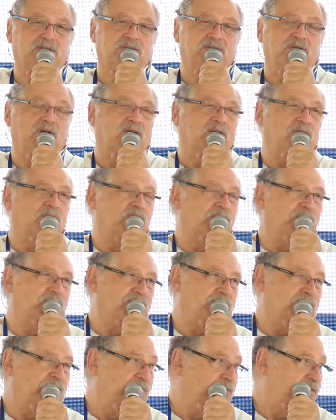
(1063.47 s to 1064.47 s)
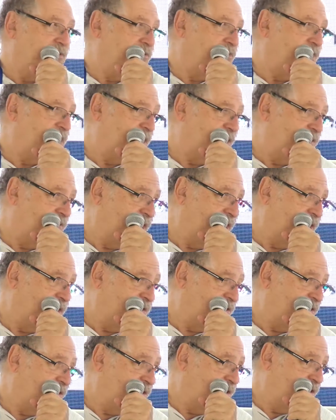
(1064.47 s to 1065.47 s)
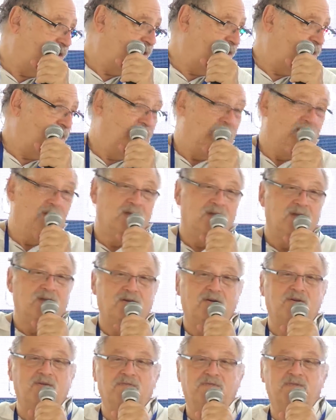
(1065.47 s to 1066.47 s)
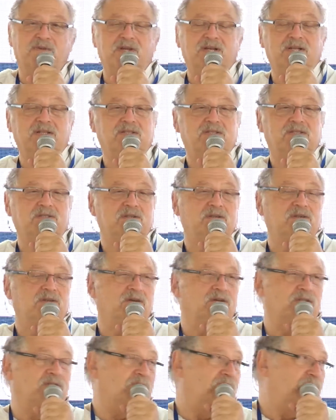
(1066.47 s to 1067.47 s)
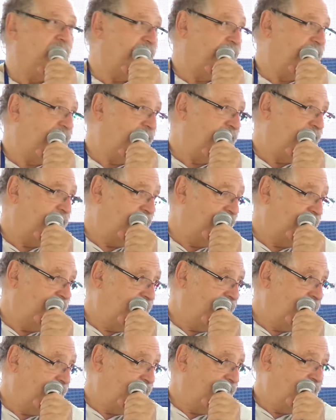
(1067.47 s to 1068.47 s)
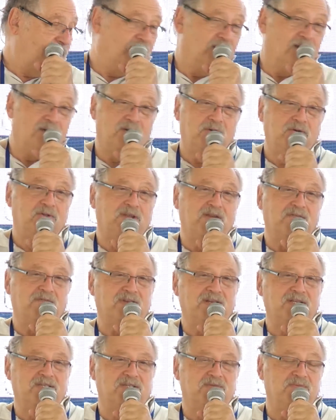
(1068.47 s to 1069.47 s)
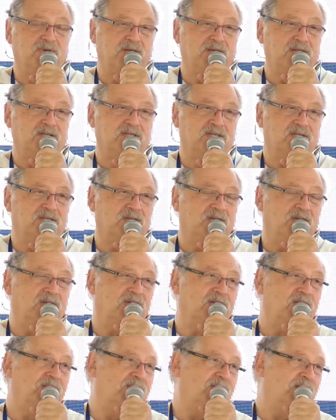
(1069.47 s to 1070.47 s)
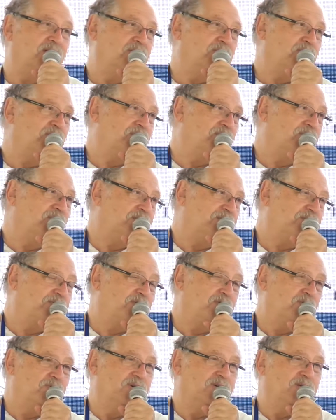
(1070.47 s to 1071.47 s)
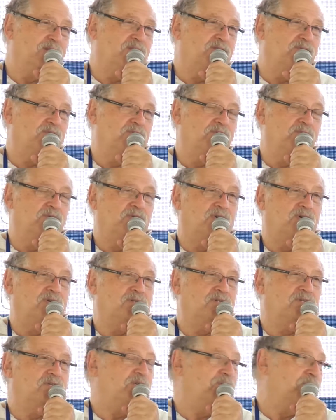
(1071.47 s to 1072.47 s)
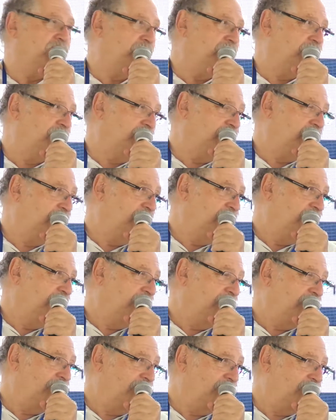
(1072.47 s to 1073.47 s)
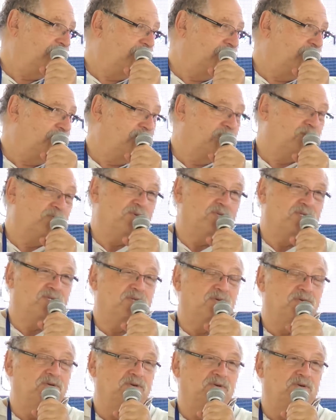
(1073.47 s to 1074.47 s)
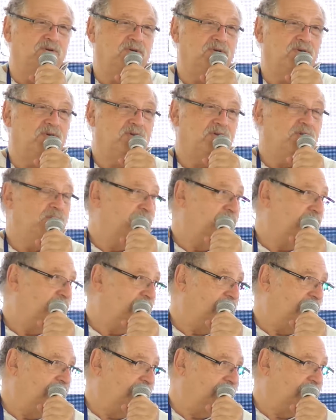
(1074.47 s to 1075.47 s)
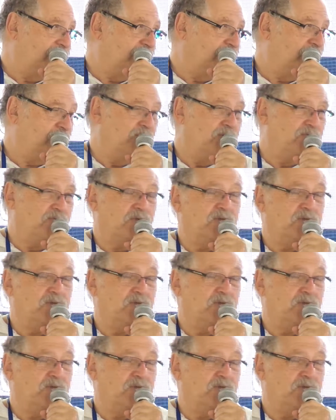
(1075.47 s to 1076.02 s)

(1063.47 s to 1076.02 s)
So I wish you a great conference, lot of good investments, and I'm looking forward to host you and to work with you next year